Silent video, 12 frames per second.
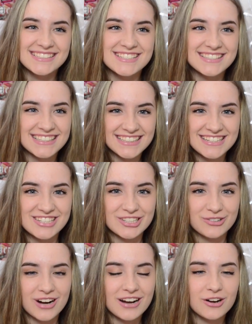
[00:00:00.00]
Just like in
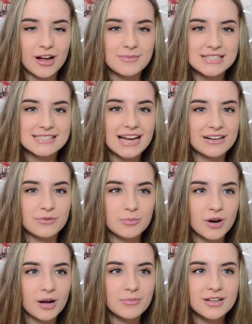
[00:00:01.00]
general, I don't know, I'm excited for
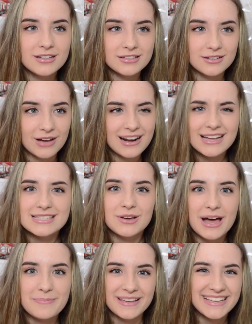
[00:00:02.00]
prom. why do I get so
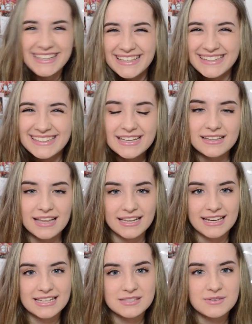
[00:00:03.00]
happy? like
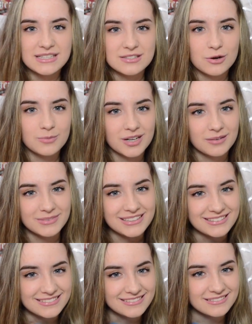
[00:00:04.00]
next week is
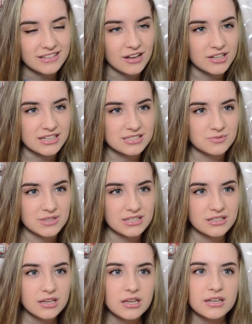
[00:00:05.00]
homecoming. Not next
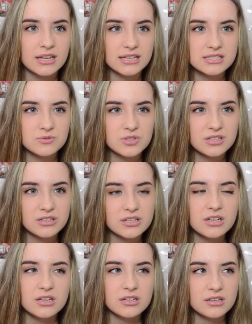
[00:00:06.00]
week. Next week?
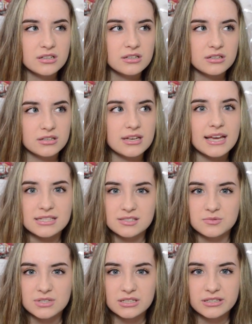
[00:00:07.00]

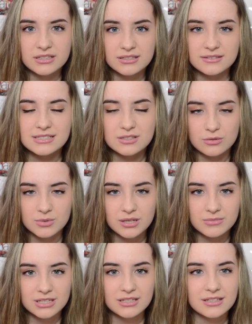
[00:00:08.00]
Next week is
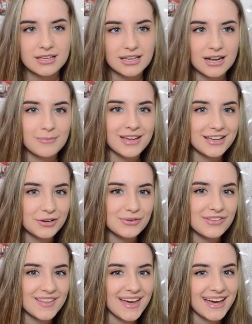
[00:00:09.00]
homecoming. And I may go
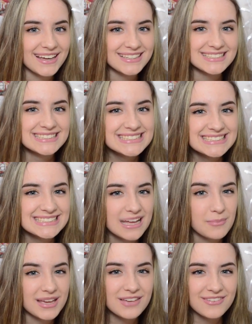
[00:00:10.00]
to that.
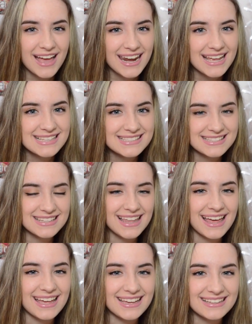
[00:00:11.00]
I may have got asked to
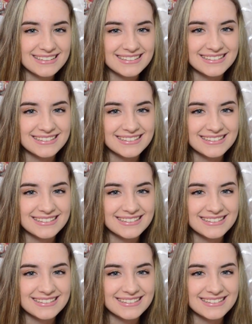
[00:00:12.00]
that.